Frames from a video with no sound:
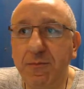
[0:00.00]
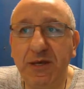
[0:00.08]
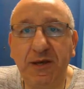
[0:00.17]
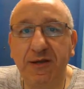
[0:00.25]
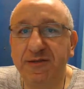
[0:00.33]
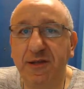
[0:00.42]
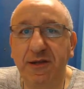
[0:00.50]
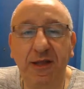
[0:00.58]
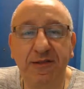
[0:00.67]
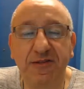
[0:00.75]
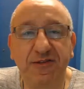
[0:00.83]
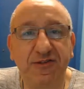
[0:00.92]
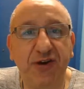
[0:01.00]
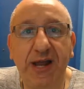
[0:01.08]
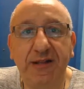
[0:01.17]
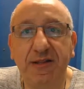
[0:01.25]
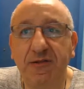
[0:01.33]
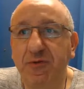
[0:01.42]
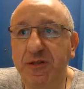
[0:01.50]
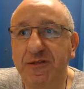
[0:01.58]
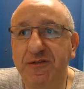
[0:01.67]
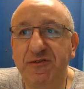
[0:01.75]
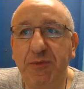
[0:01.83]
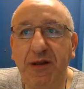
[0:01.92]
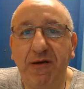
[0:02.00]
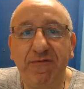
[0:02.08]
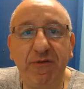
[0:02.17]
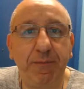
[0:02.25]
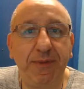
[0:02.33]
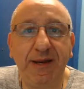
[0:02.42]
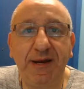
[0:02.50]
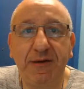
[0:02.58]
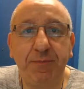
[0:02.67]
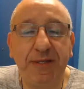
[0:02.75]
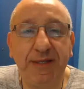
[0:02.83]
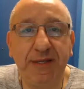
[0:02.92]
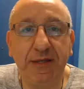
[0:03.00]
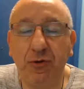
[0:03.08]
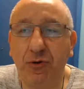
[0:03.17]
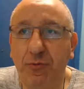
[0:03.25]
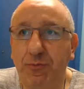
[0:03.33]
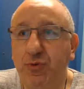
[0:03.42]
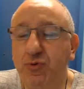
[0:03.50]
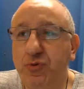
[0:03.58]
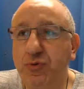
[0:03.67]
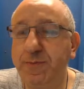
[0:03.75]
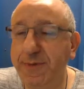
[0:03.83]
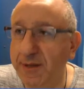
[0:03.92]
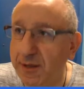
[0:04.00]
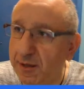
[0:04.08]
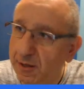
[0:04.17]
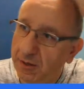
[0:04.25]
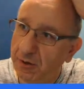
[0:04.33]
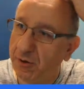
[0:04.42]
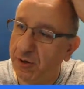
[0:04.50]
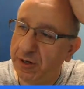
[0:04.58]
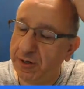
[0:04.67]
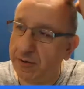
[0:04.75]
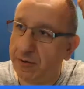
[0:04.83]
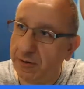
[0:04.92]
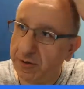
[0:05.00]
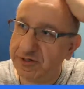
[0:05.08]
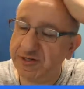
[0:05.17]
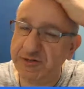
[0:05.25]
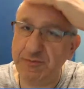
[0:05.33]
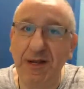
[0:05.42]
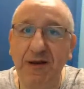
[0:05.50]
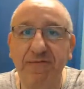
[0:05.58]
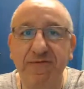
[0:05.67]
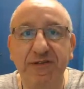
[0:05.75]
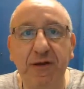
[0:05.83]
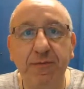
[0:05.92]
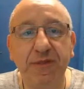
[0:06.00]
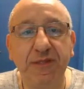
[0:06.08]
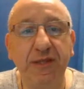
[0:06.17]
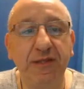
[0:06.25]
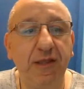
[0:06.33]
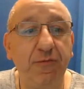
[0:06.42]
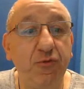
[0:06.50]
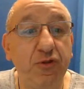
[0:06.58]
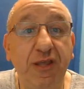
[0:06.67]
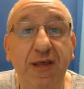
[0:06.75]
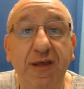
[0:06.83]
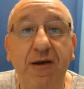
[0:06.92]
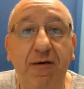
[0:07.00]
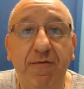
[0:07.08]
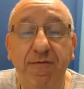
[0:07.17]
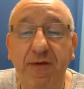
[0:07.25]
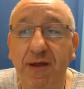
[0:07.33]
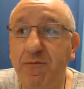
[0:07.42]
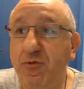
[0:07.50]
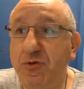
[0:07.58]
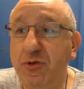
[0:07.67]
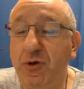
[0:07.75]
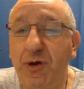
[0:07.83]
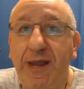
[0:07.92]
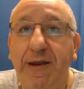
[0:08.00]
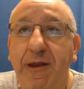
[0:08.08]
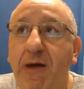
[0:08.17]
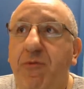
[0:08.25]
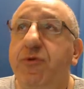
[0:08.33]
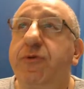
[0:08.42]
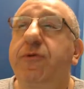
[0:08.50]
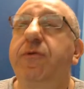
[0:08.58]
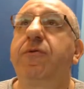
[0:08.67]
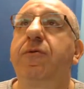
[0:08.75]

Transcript: because they get distracted with the smell of a bear pee or poop or or smell of something they would take off and would go and i would